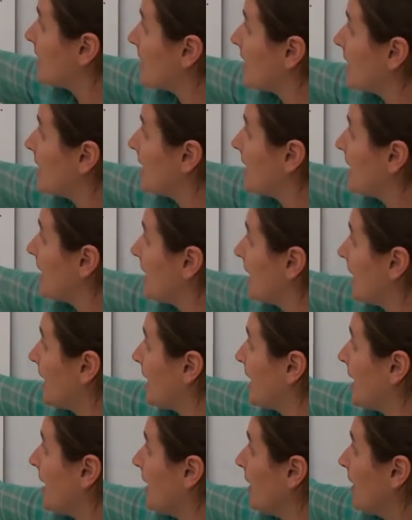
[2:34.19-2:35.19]
C, D, and
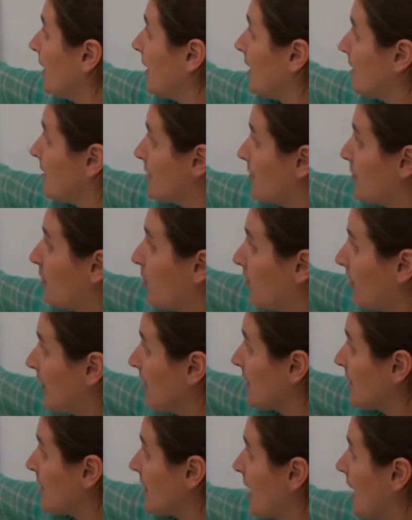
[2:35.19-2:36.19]
E is a
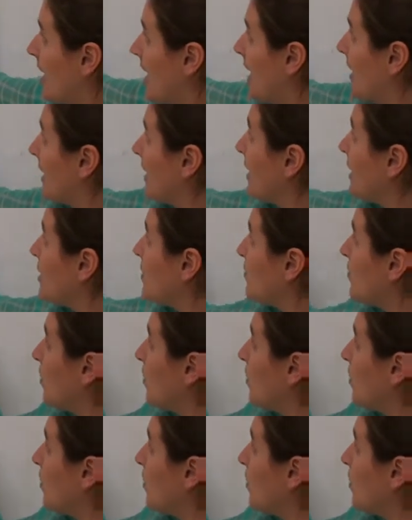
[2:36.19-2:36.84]
point, and at each